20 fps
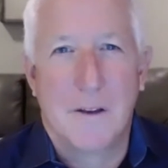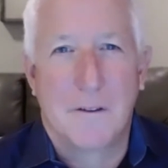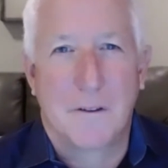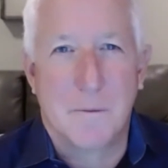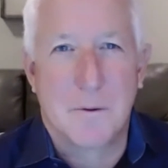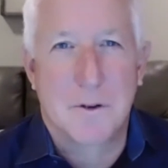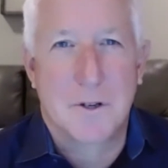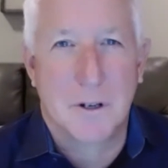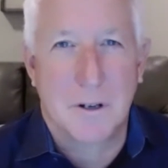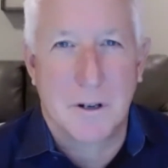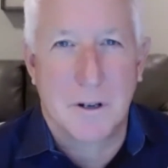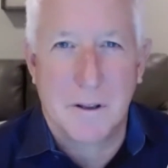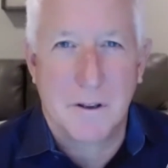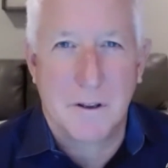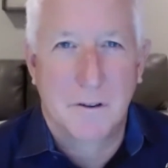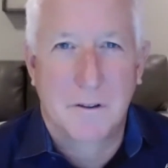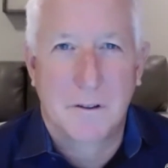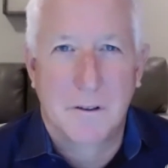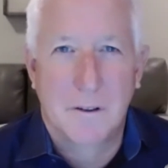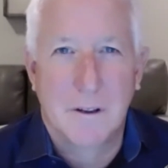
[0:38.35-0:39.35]
I'm sure, to
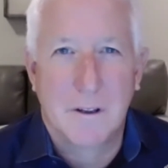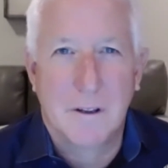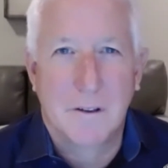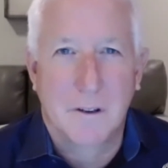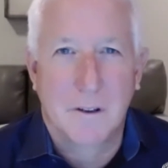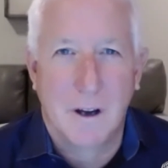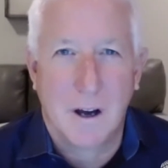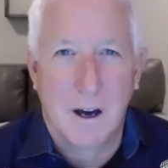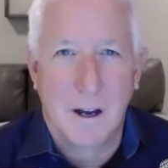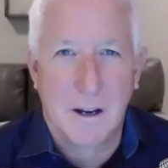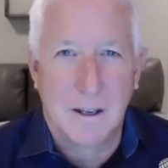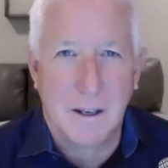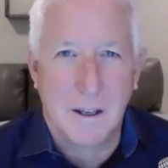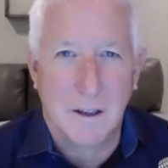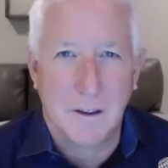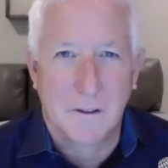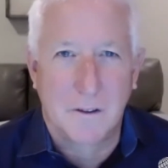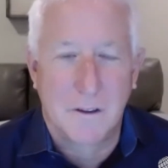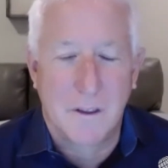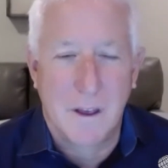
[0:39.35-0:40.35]
this
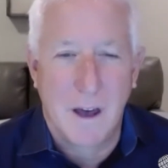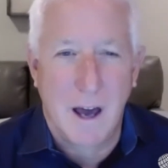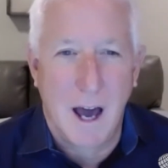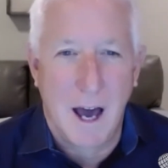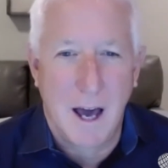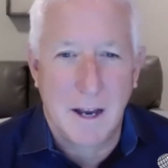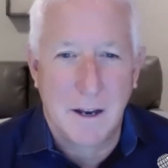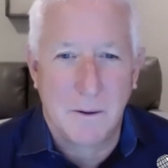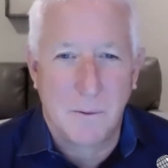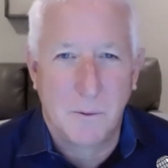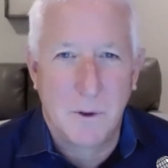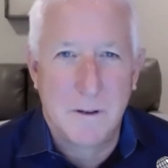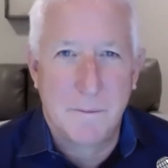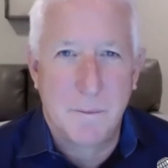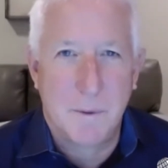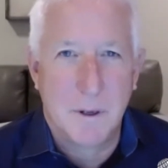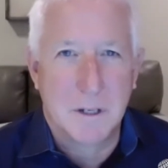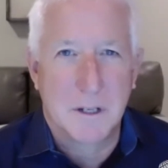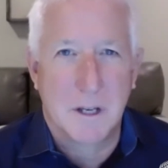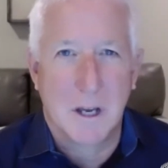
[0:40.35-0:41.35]
audience that we've
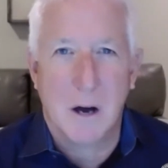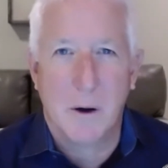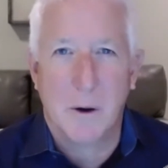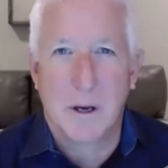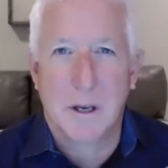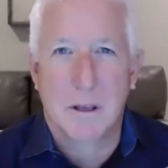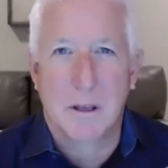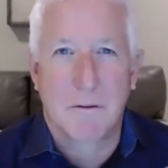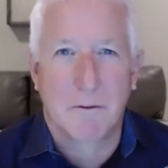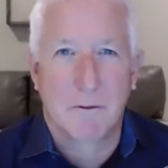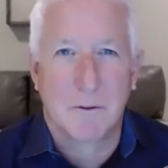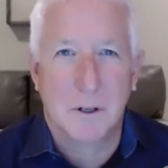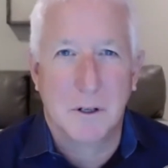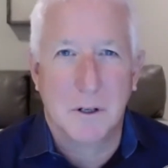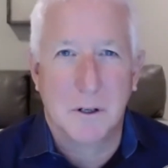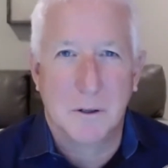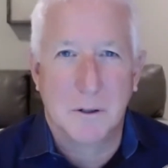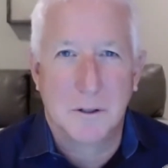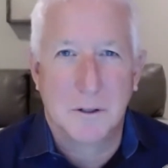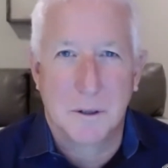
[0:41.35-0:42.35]
been going
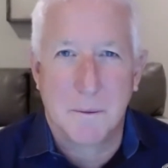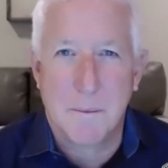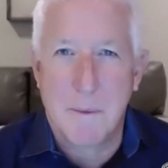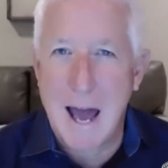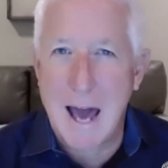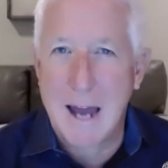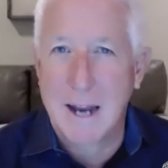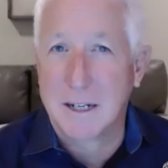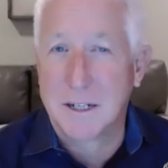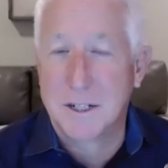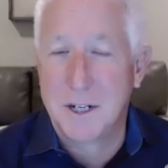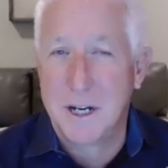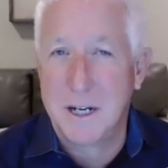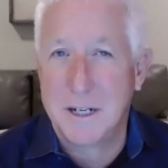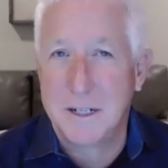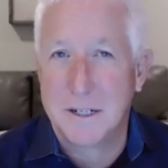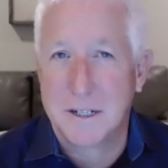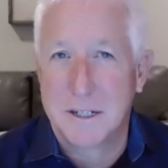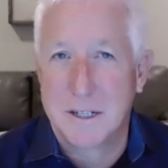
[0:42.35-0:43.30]
through dramatic changes,